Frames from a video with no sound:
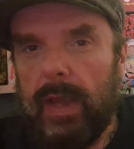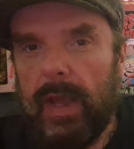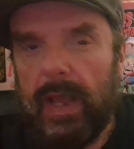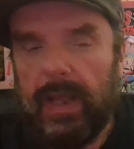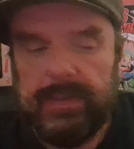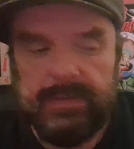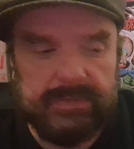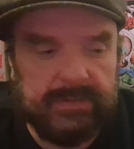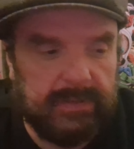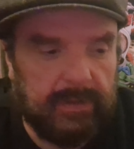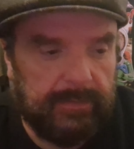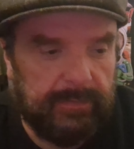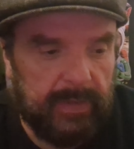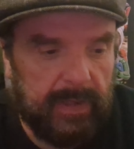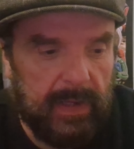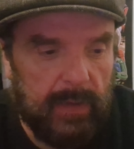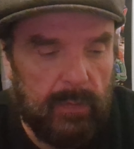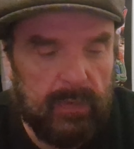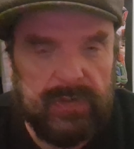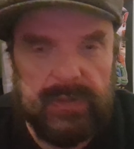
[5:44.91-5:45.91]
and stuff
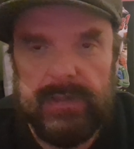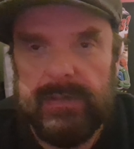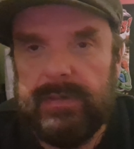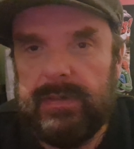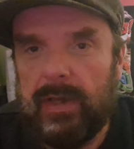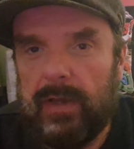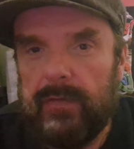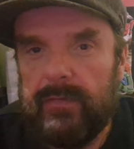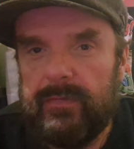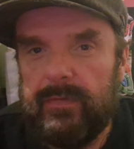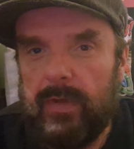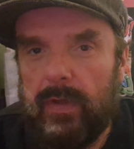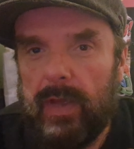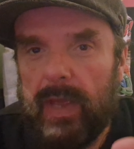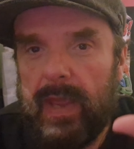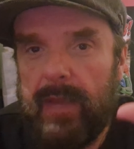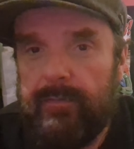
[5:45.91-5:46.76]
like that, which he does like